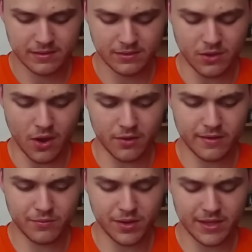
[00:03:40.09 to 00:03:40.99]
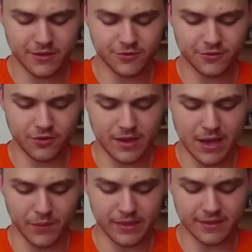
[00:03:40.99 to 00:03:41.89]
Not really sure
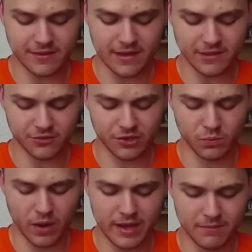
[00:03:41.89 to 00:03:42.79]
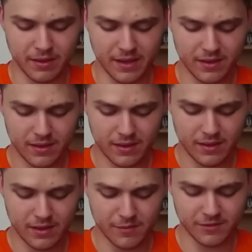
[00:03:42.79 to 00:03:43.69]
yet what this guy's actually running, but
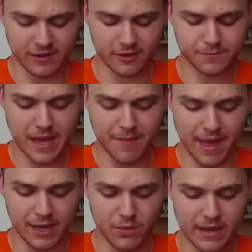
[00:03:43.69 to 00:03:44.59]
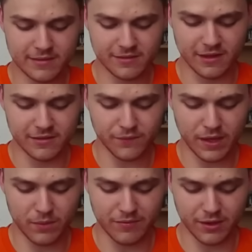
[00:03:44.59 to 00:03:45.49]
I'm just going to spam anyways, because I feel
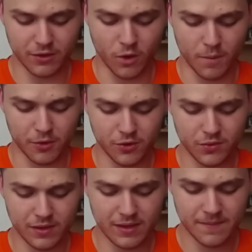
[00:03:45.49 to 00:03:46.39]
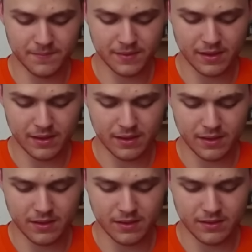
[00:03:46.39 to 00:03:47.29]
like we have a good opportunity.
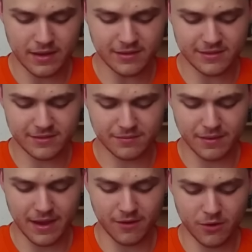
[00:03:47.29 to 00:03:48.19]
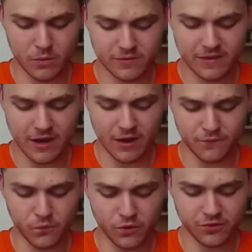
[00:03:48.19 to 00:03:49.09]
Nice arrows there.
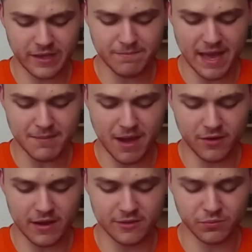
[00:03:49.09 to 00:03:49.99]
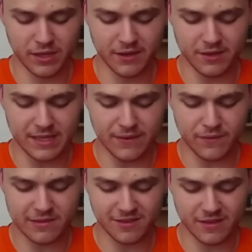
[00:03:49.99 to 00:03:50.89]
Unfortunately, Mighty Miner is really good
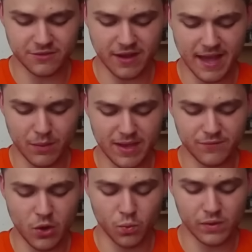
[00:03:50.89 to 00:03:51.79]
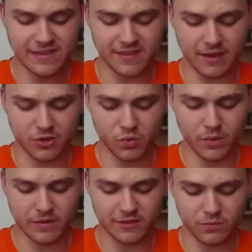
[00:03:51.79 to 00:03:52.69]
defense to the Giant, and we have no reset to it,
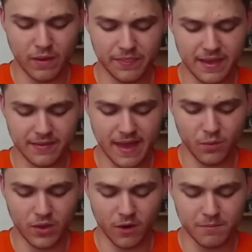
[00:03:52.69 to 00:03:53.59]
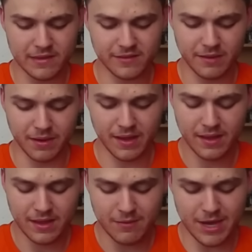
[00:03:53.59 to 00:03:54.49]
which is one thing that we are missing, but
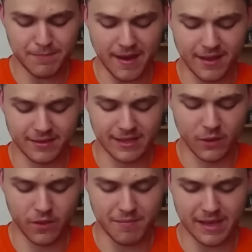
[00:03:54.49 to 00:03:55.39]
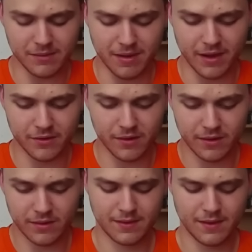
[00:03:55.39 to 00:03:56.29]
Mini Pekka did kill the Mighty Miner.
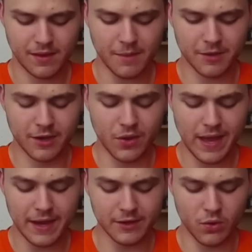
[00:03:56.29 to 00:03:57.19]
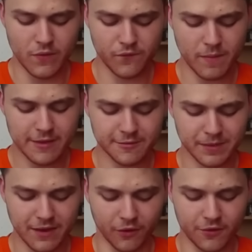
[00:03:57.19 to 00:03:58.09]
I'm going to go ahead and go in for my
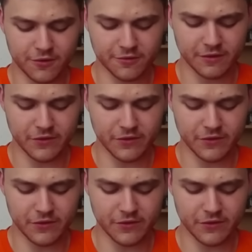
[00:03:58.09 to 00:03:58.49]
split archers here.